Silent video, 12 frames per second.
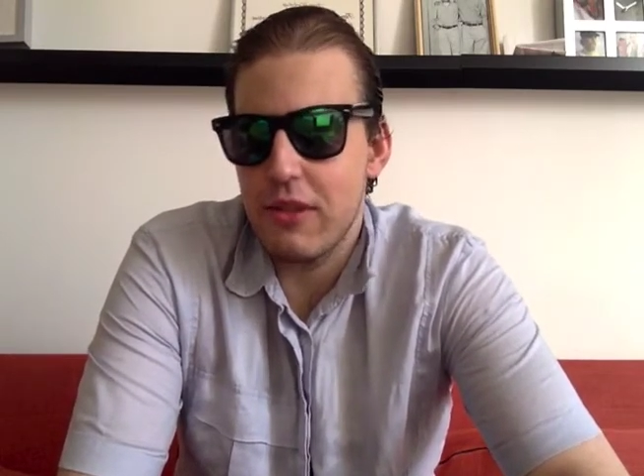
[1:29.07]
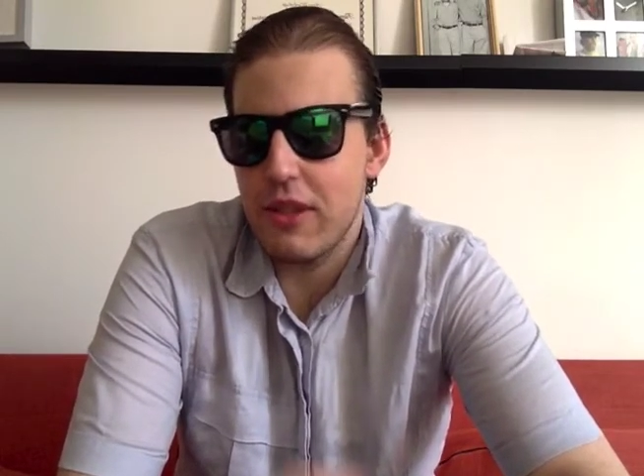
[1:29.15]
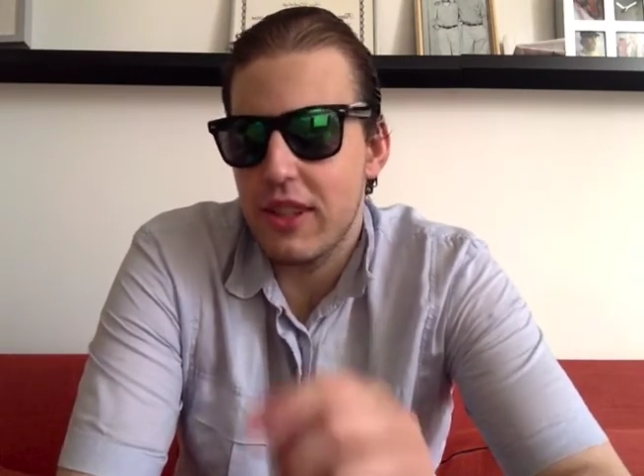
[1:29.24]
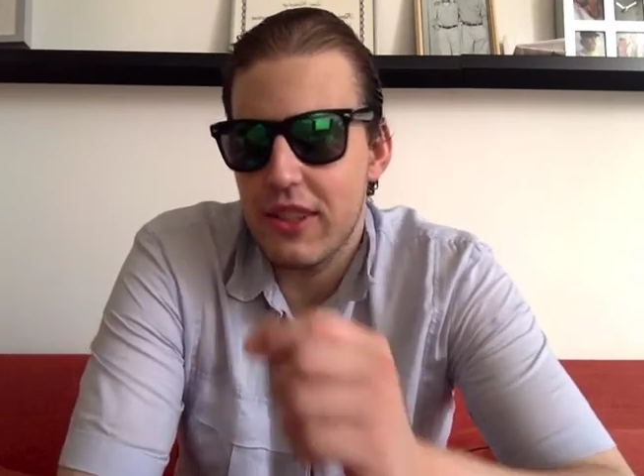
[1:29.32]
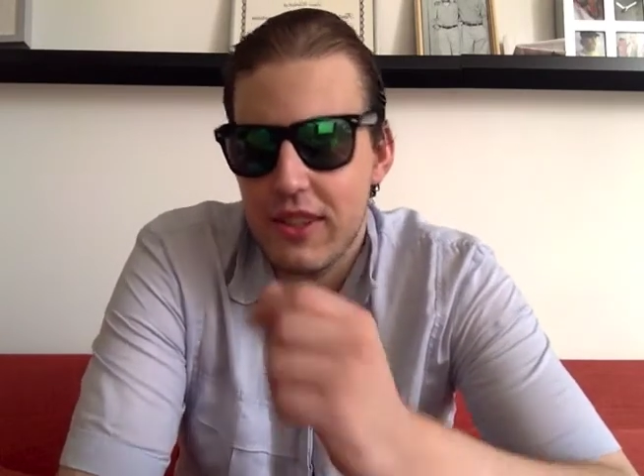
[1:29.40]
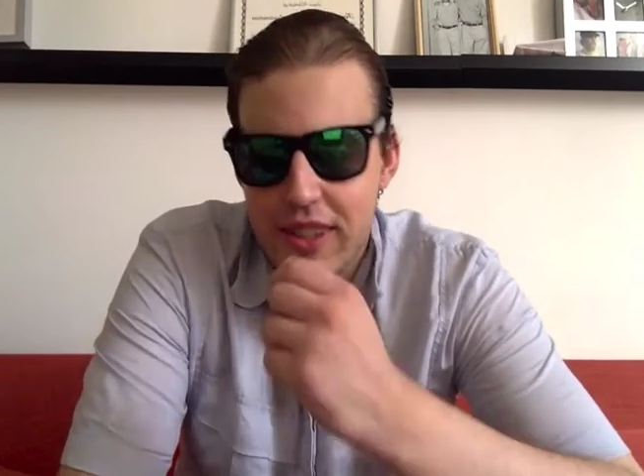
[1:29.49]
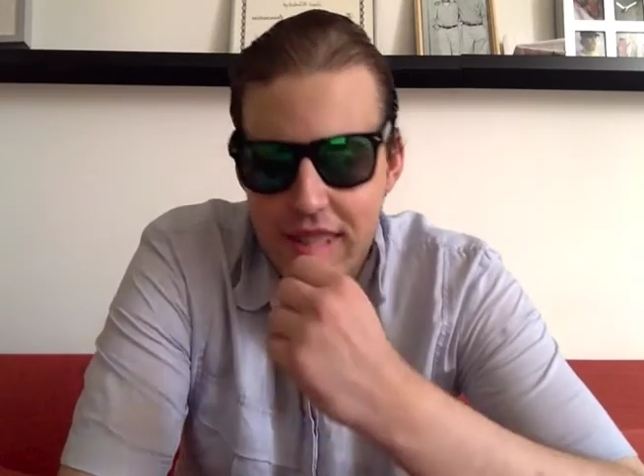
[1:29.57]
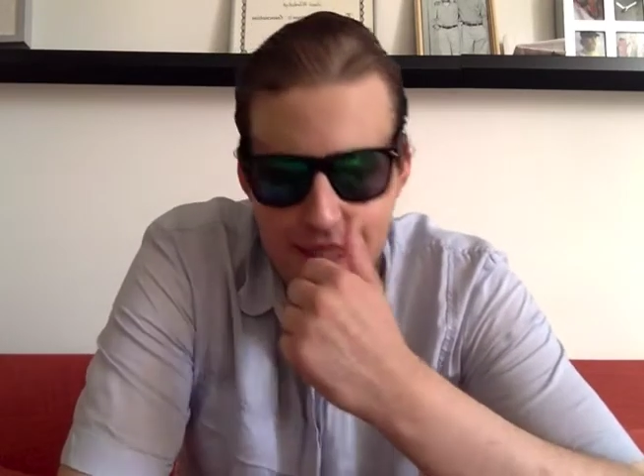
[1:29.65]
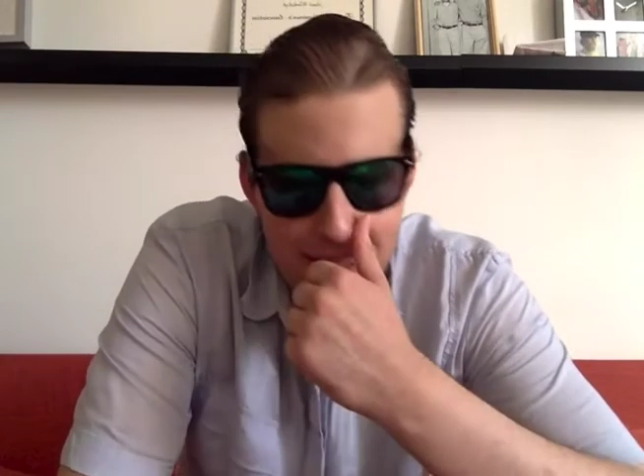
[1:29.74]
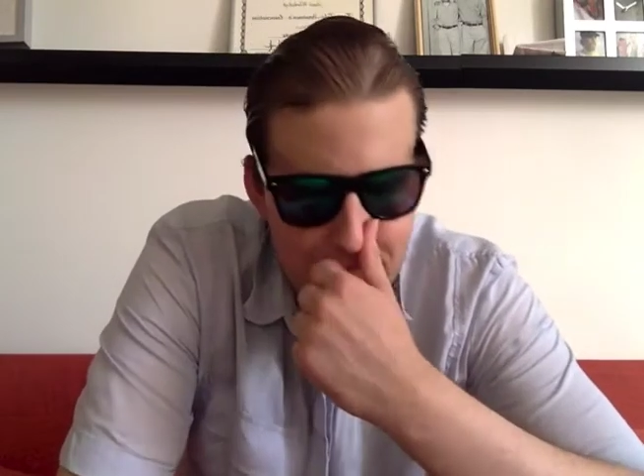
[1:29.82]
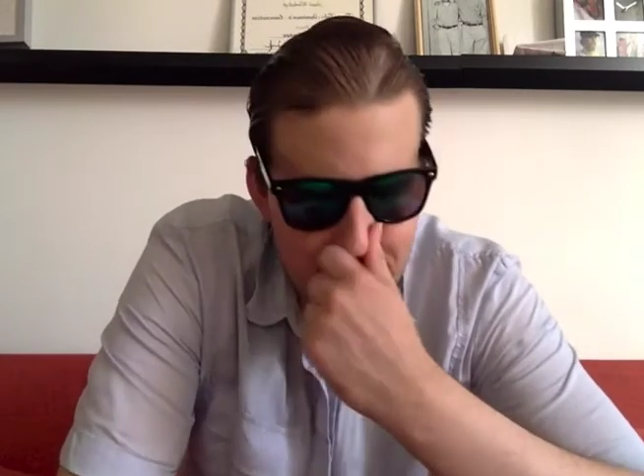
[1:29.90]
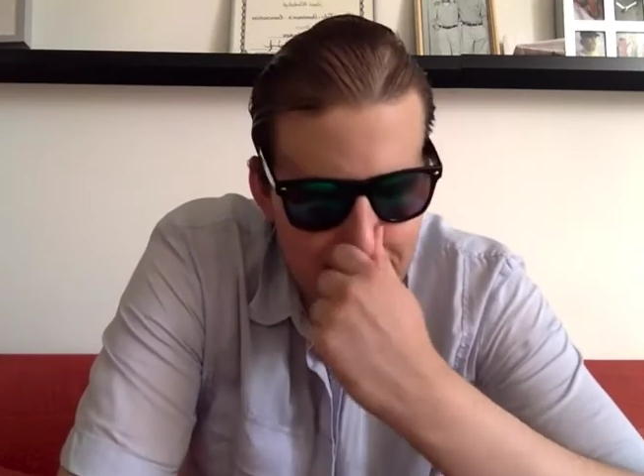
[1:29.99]
know,
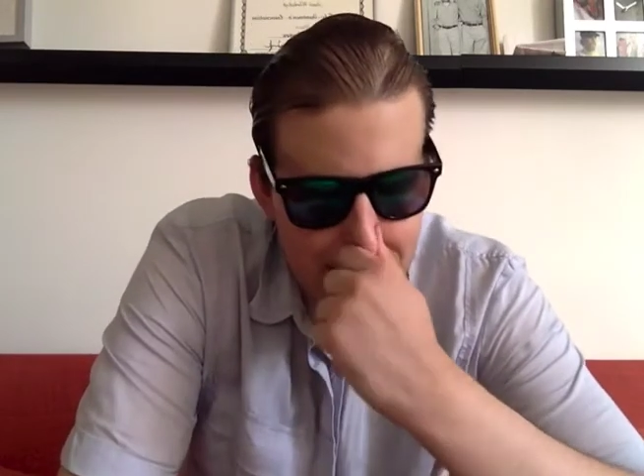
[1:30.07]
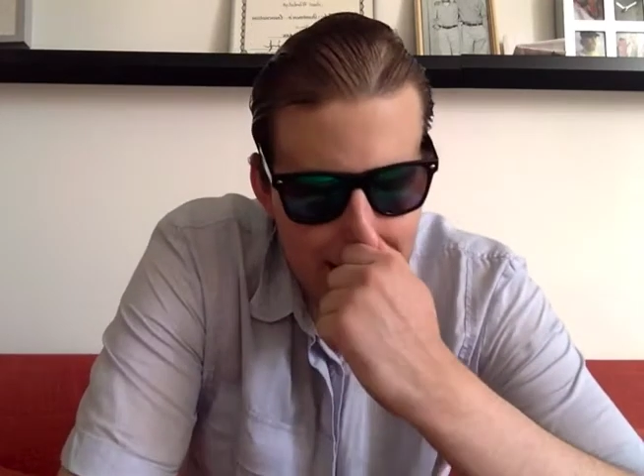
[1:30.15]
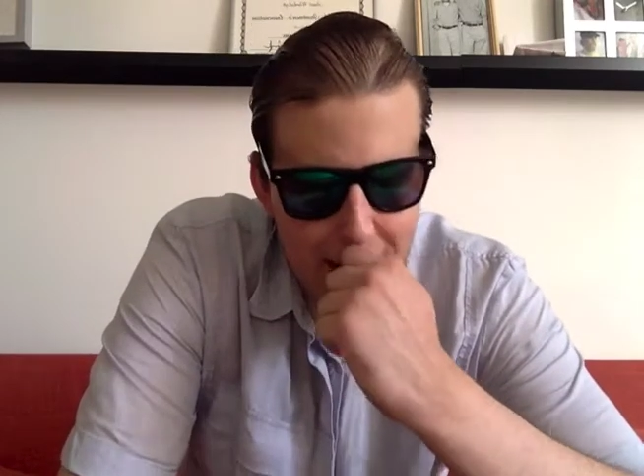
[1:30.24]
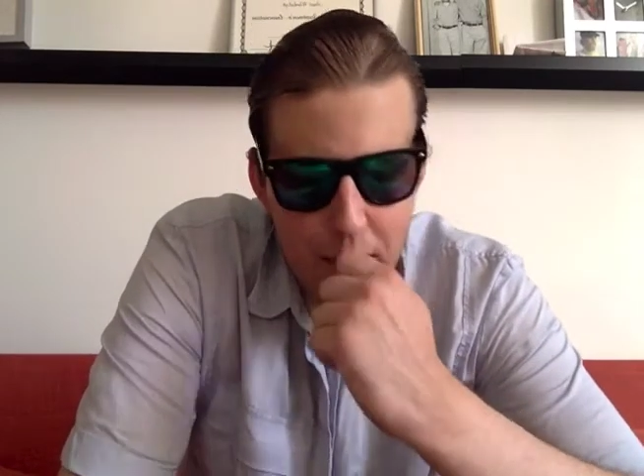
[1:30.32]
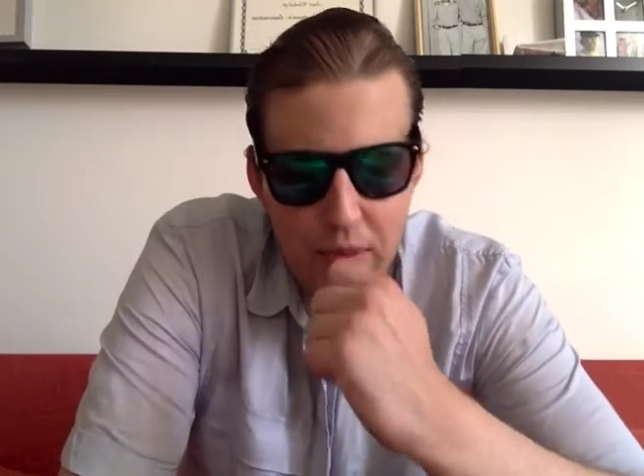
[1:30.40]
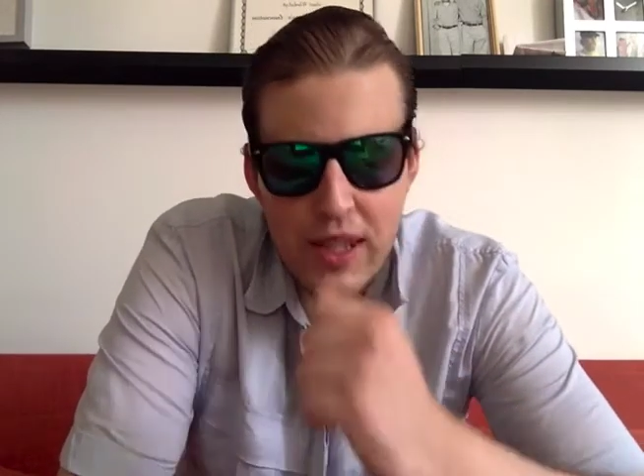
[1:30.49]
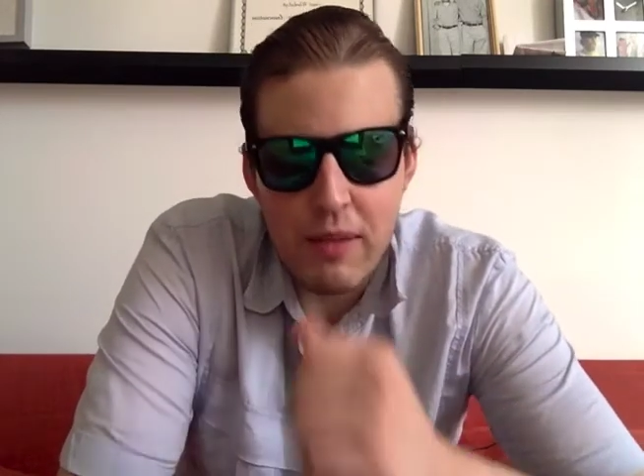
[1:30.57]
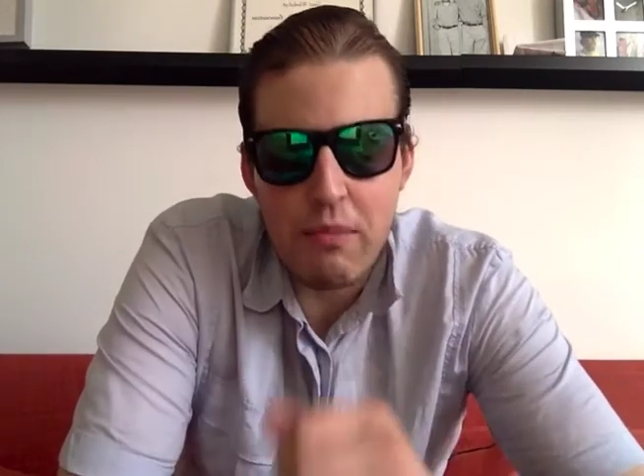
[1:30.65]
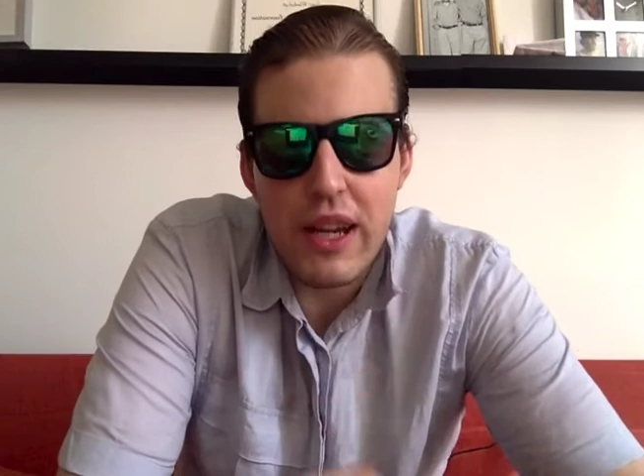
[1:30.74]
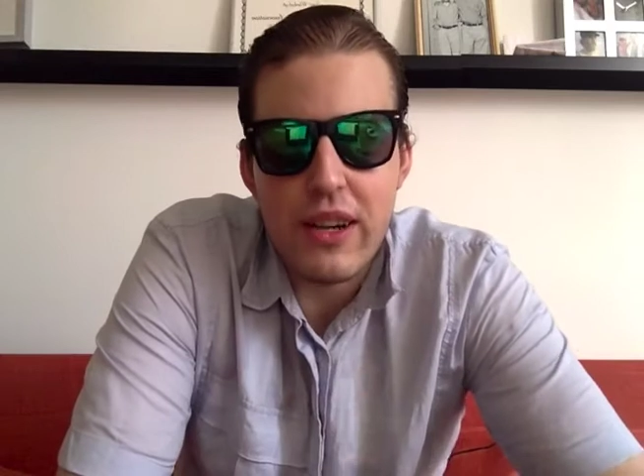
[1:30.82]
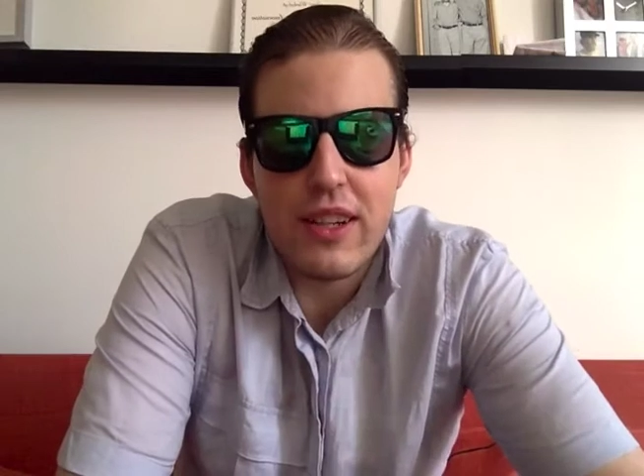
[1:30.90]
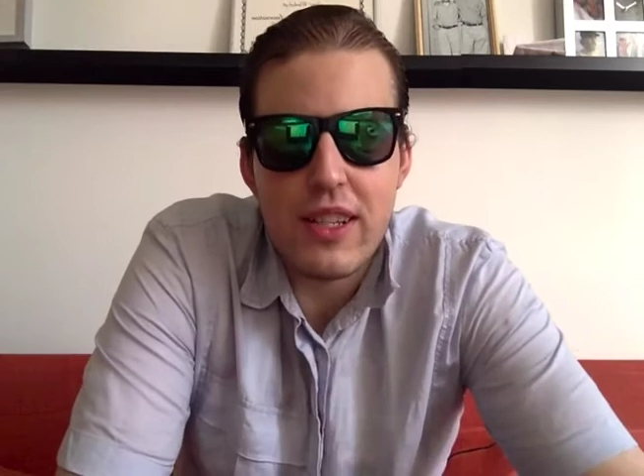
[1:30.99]
is a bit
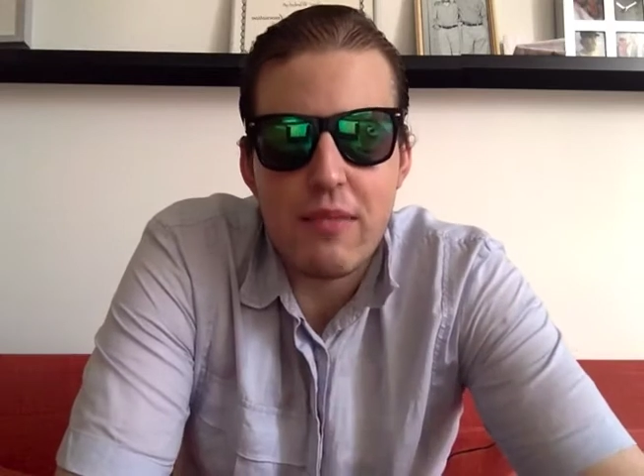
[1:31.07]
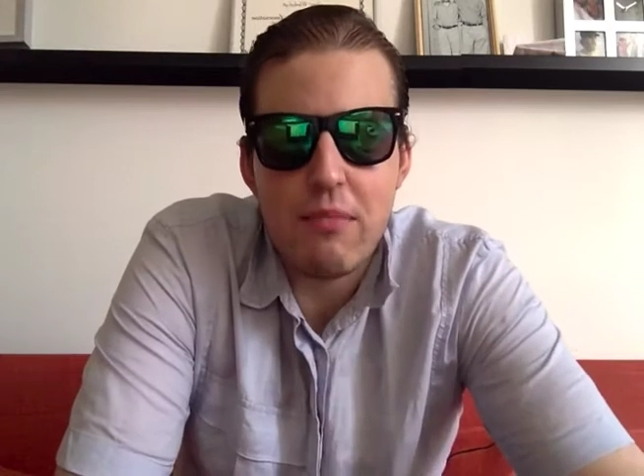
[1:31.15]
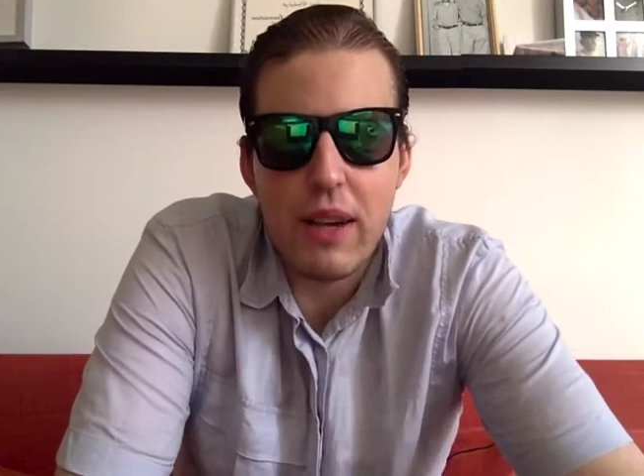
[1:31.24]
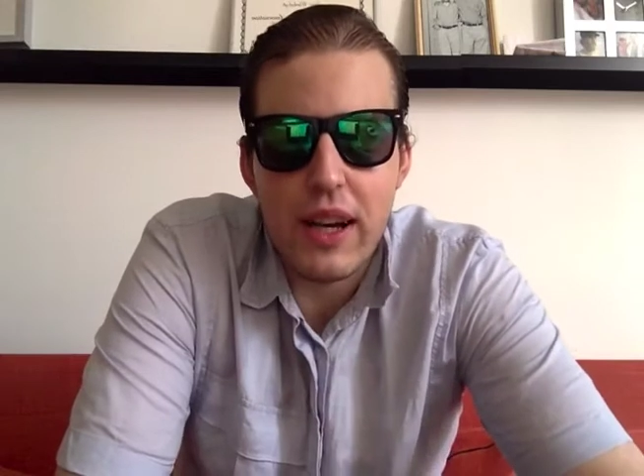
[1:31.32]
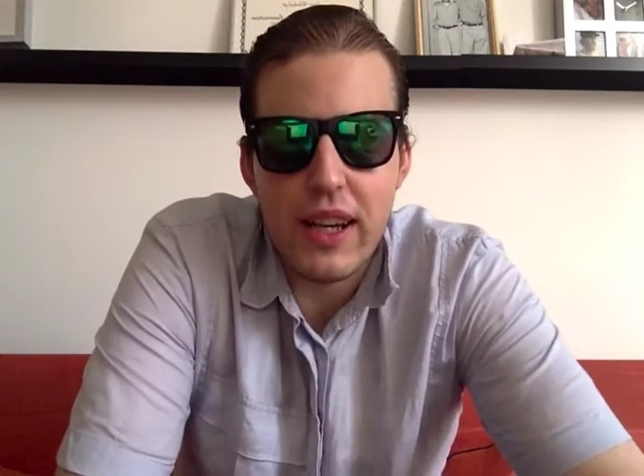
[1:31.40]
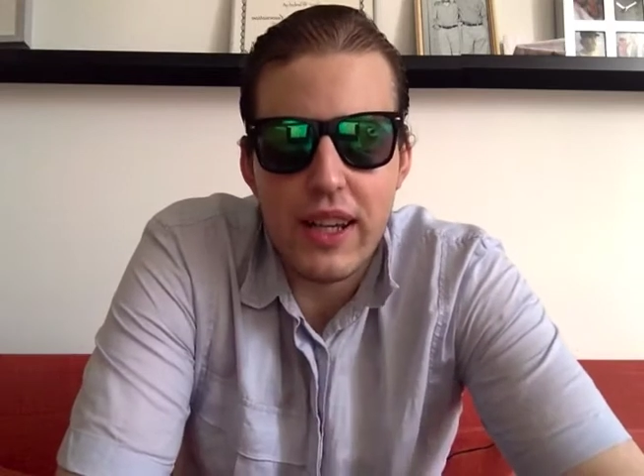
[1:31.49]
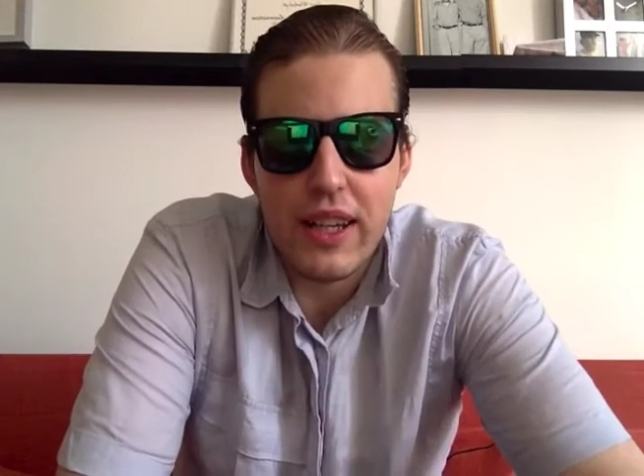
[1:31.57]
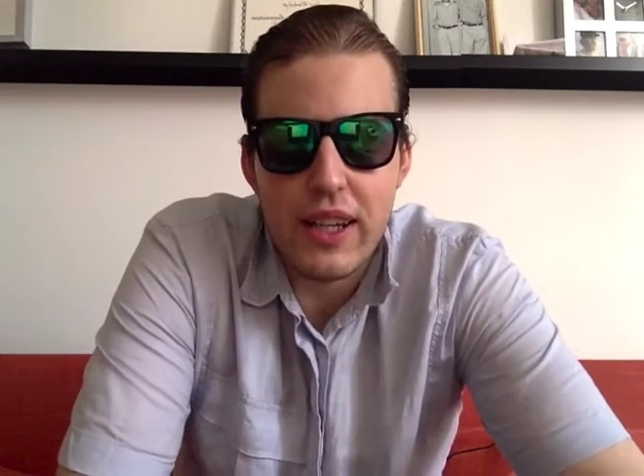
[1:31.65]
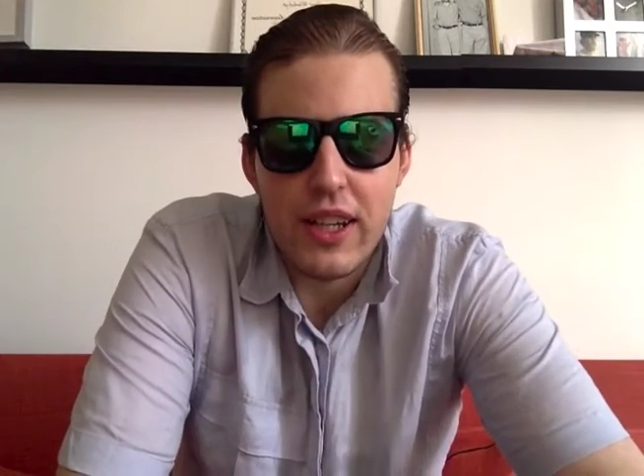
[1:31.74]
embarrassed by